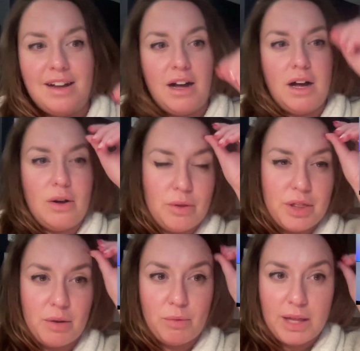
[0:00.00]
Oh,
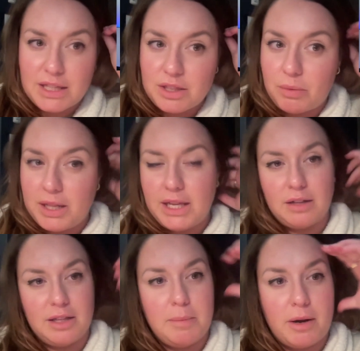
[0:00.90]
that like the really
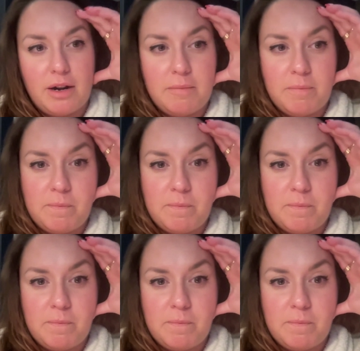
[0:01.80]
ugly part.